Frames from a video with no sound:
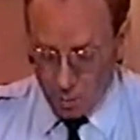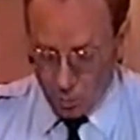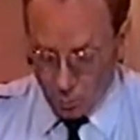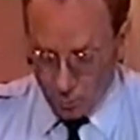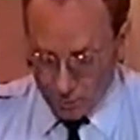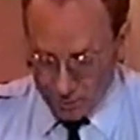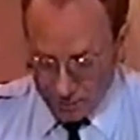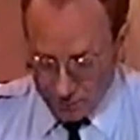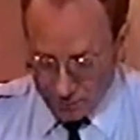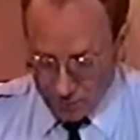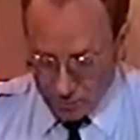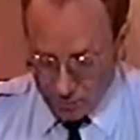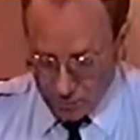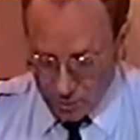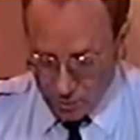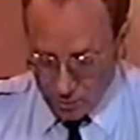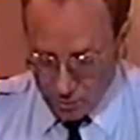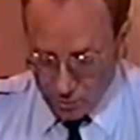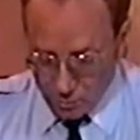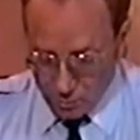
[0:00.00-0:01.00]
Whatever you
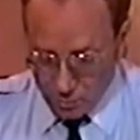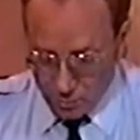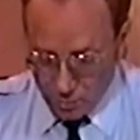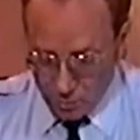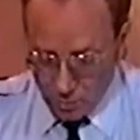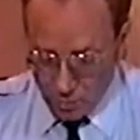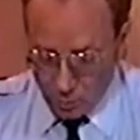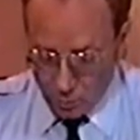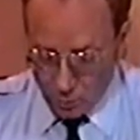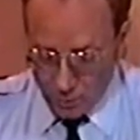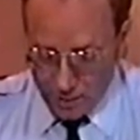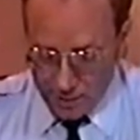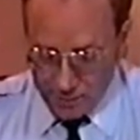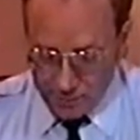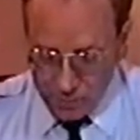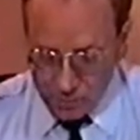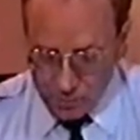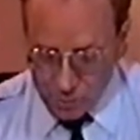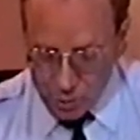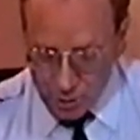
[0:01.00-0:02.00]
do,
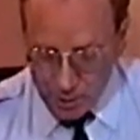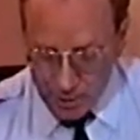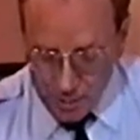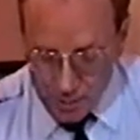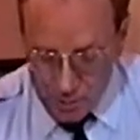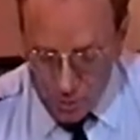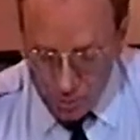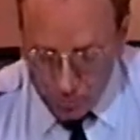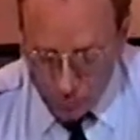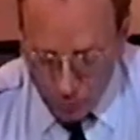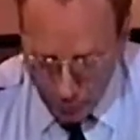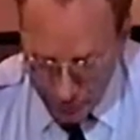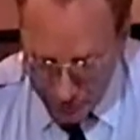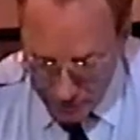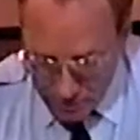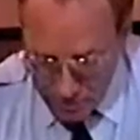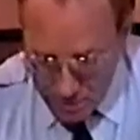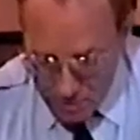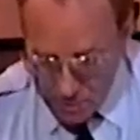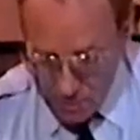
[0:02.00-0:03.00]
Whenever you change the
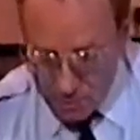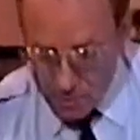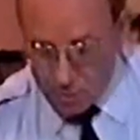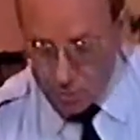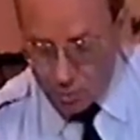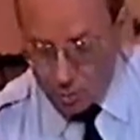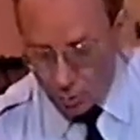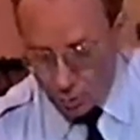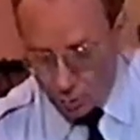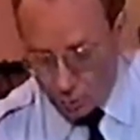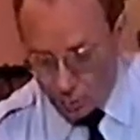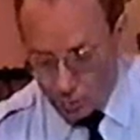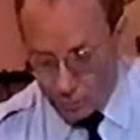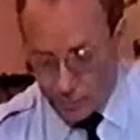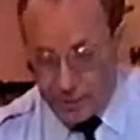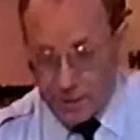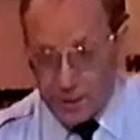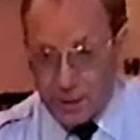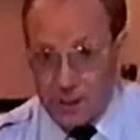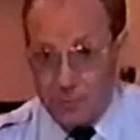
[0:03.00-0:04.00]
points,
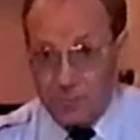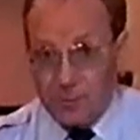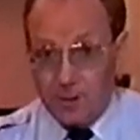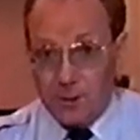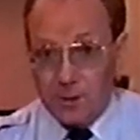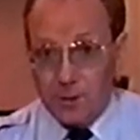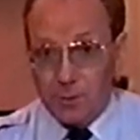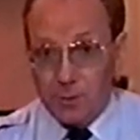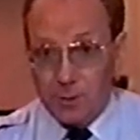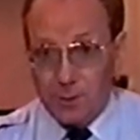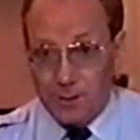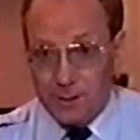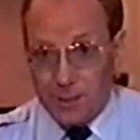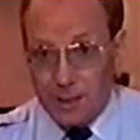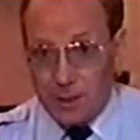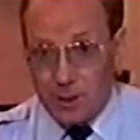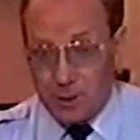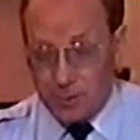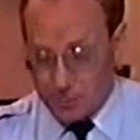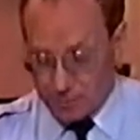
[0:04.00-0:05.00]
always fit a new
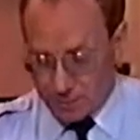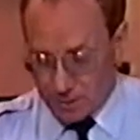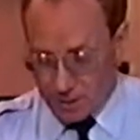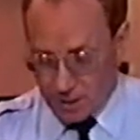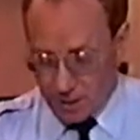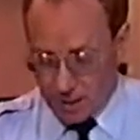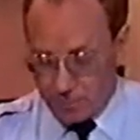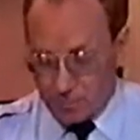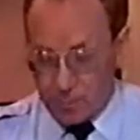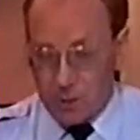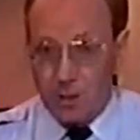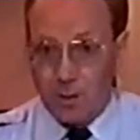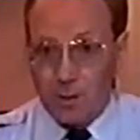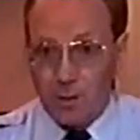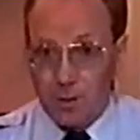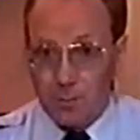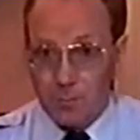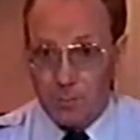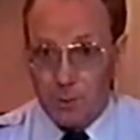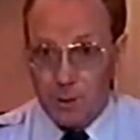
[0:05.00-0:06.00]
condenser at the same
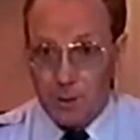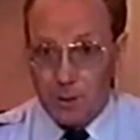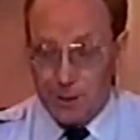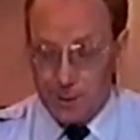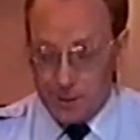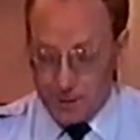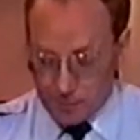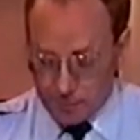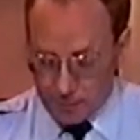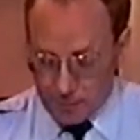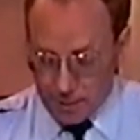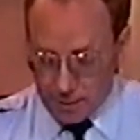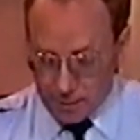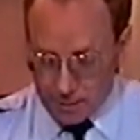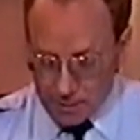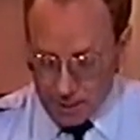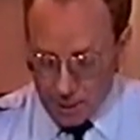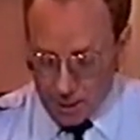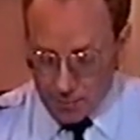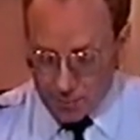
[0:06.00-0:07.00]
time.
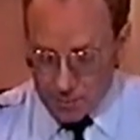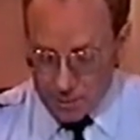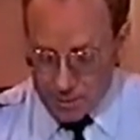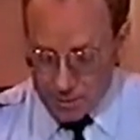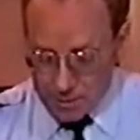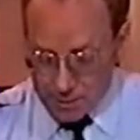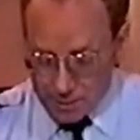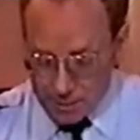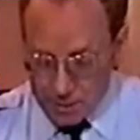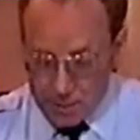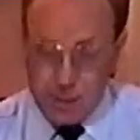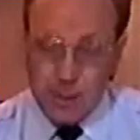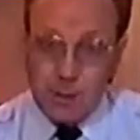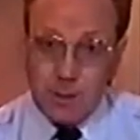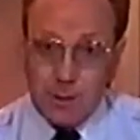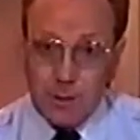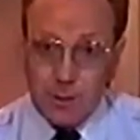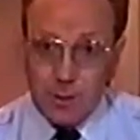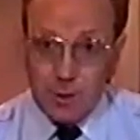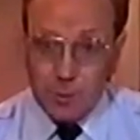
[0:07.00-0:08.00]
That guarantees
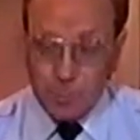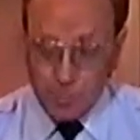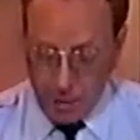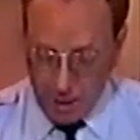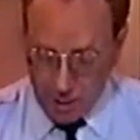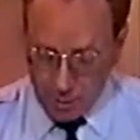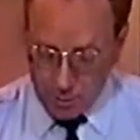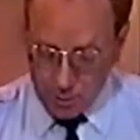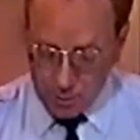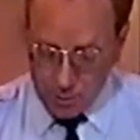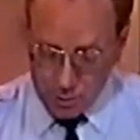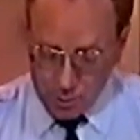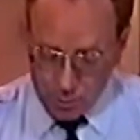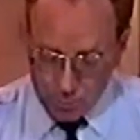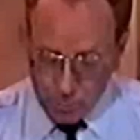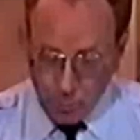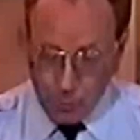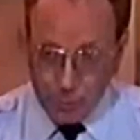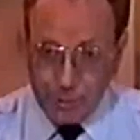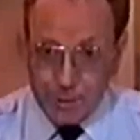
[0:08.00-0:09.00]
that the power to the
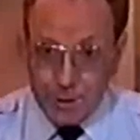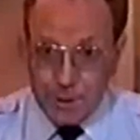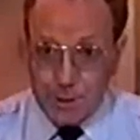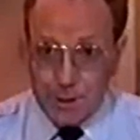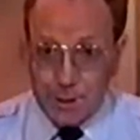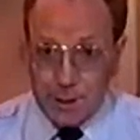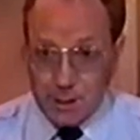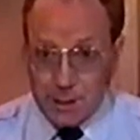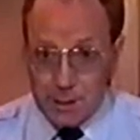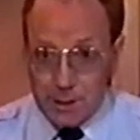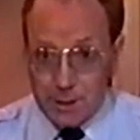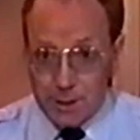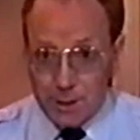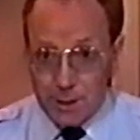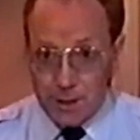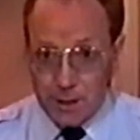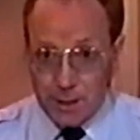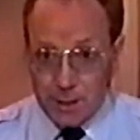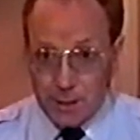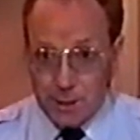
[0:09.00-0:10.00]
points is
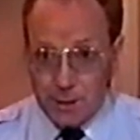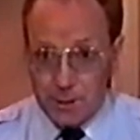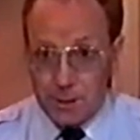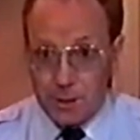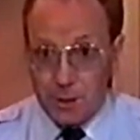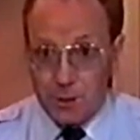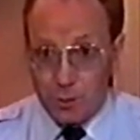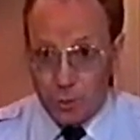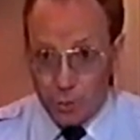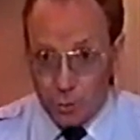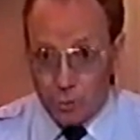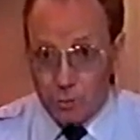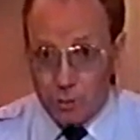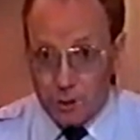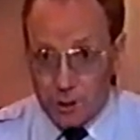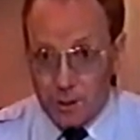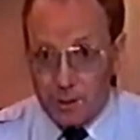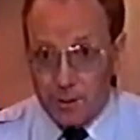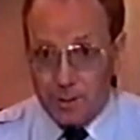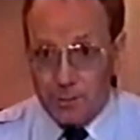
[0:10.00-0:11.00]
consistent at all
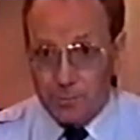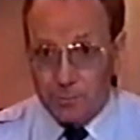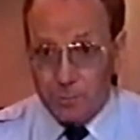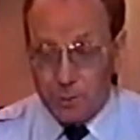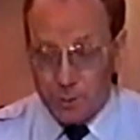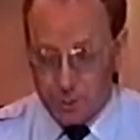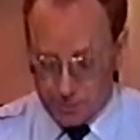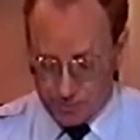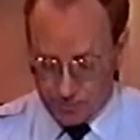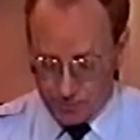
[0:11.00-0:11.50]
times.